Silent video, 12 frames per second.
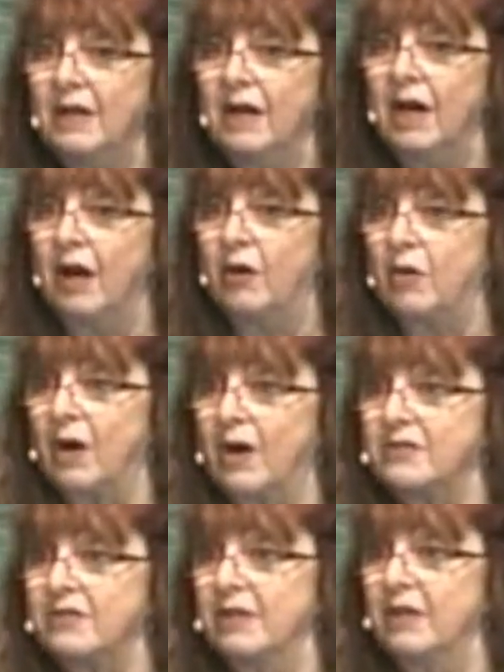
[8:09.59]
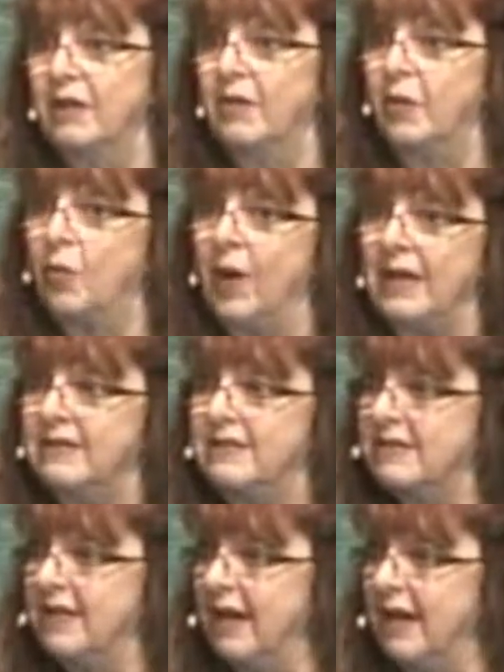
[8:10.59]
across the Red
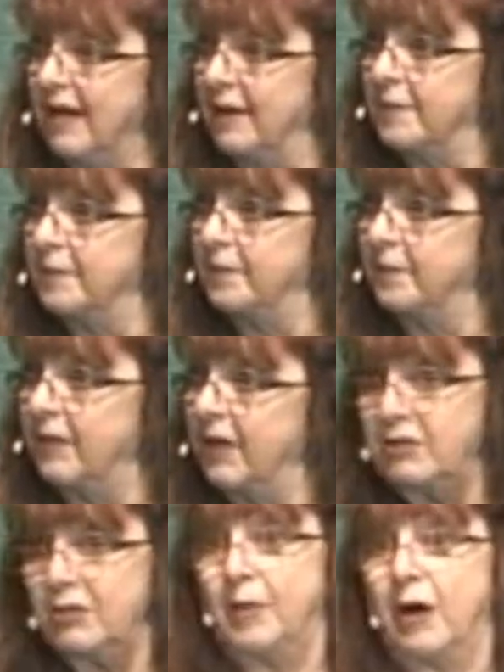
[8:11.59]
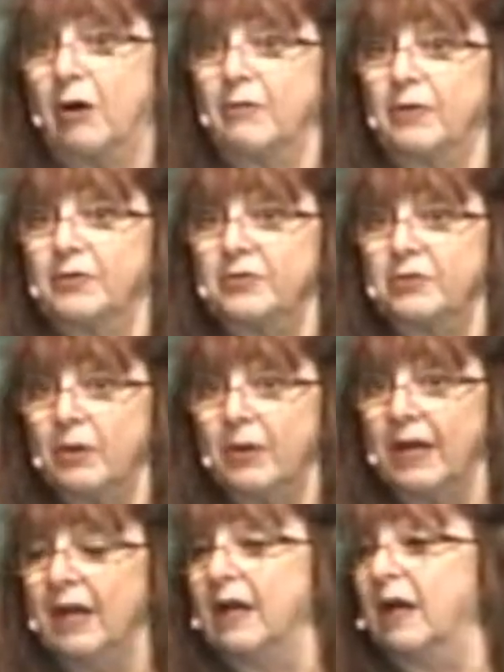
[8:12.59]
Sea. It's a powerful
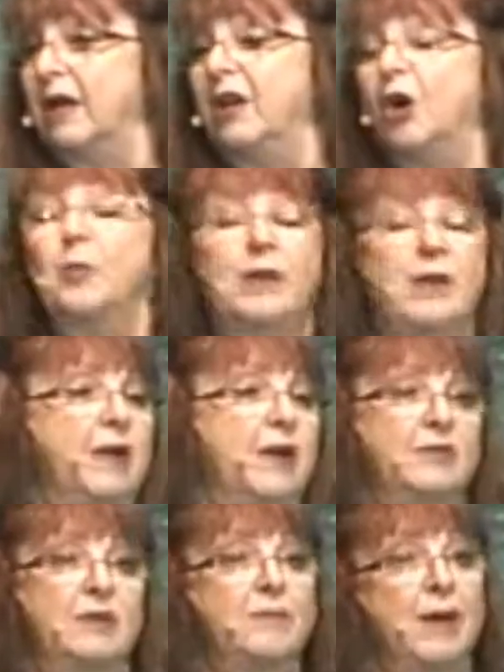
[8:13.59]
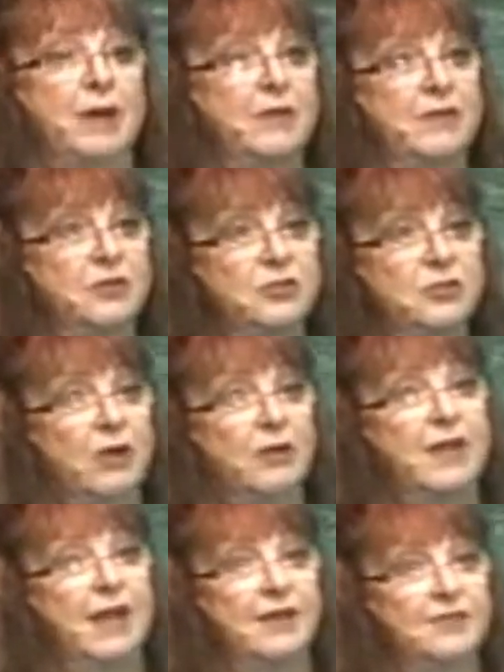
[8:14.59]
story. Nobody does it better than
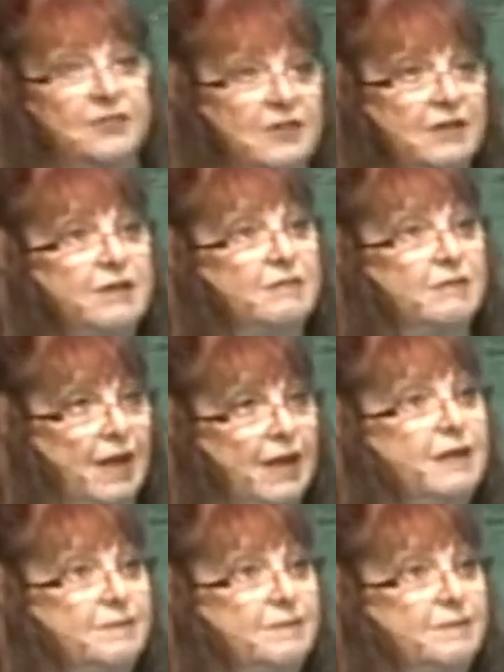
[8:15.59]
Charlton Heston, right?